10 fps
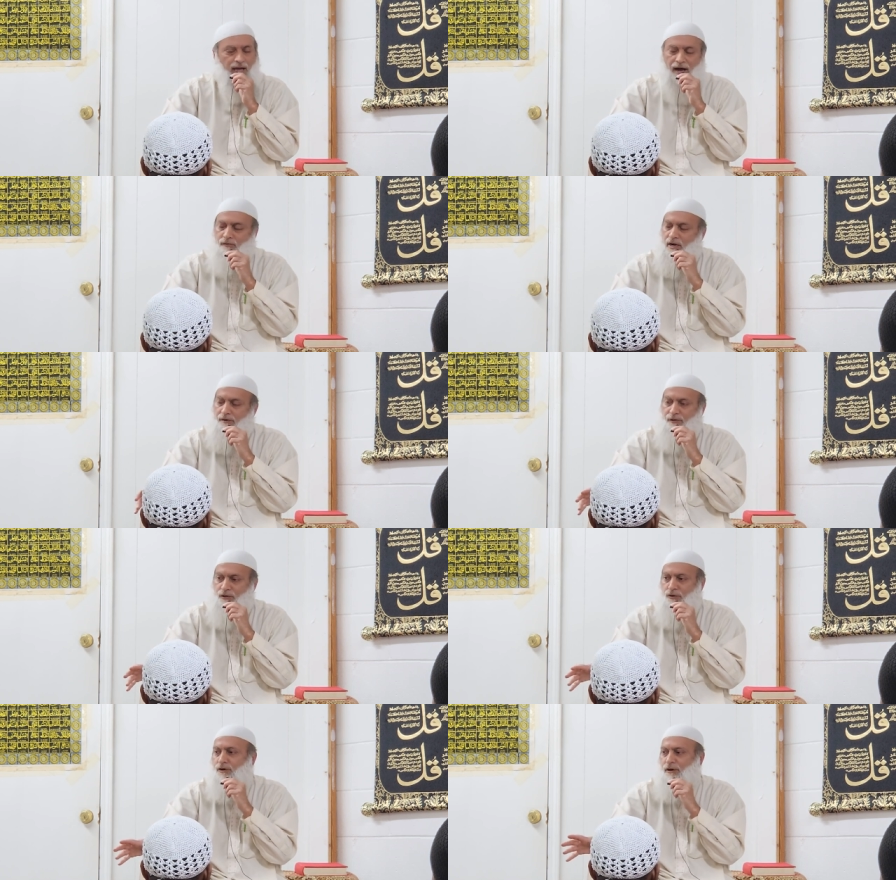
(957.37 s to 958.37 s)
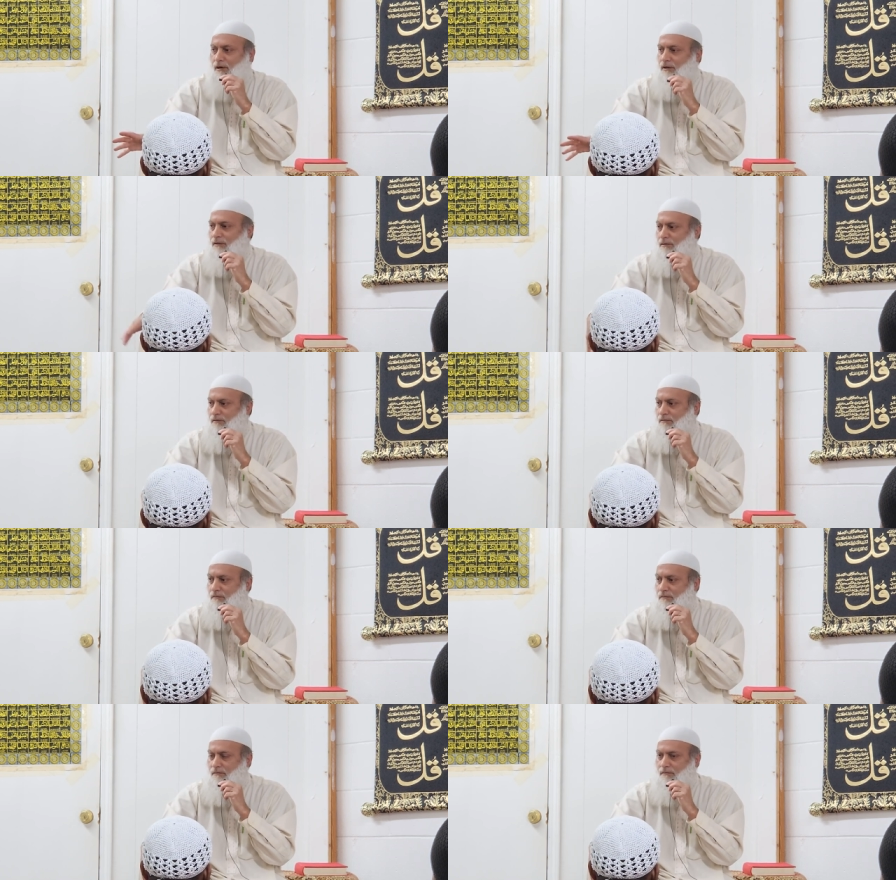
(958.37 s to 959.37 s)
got whatever you could.
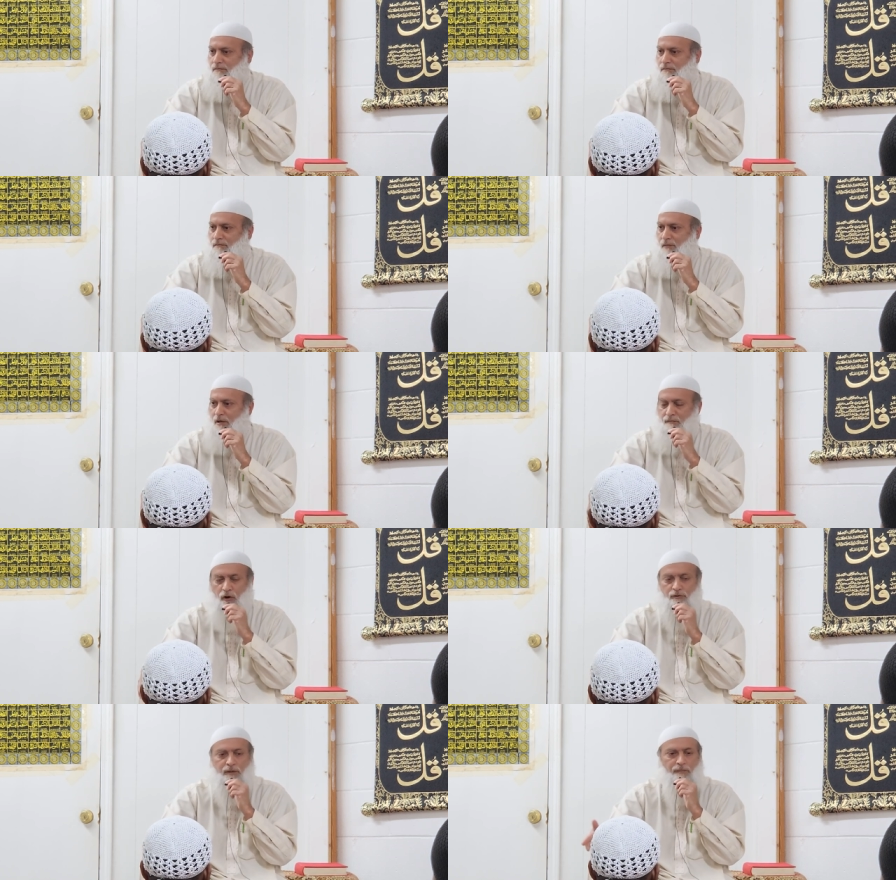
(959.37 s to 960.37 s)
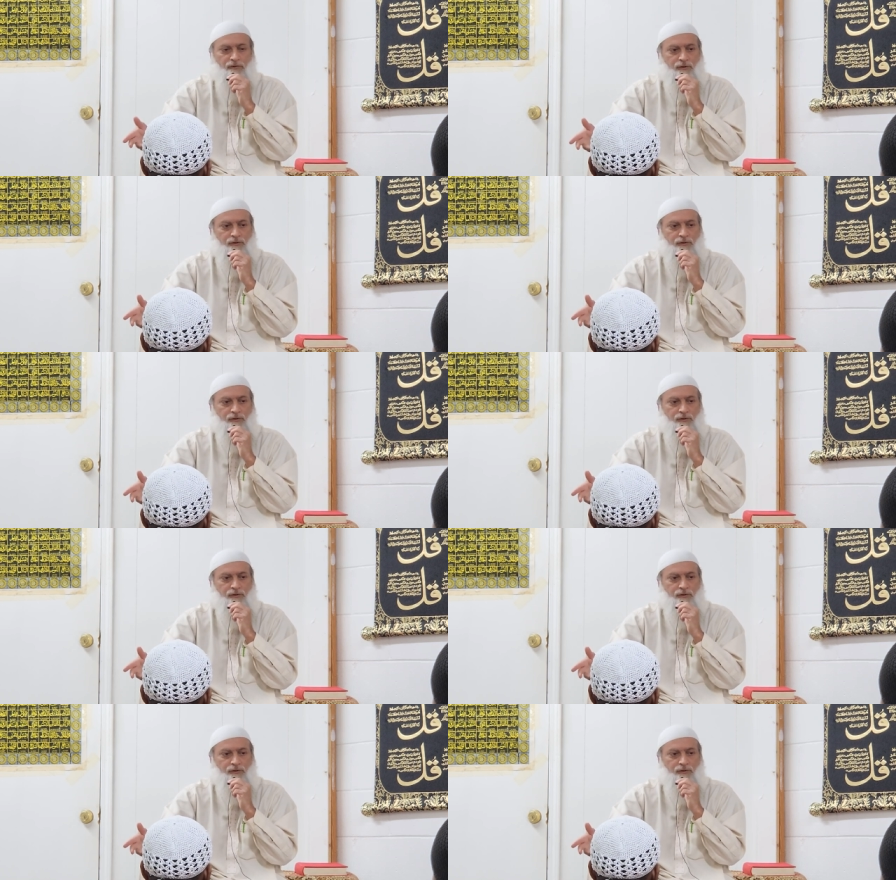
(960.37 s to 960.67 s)
Most people were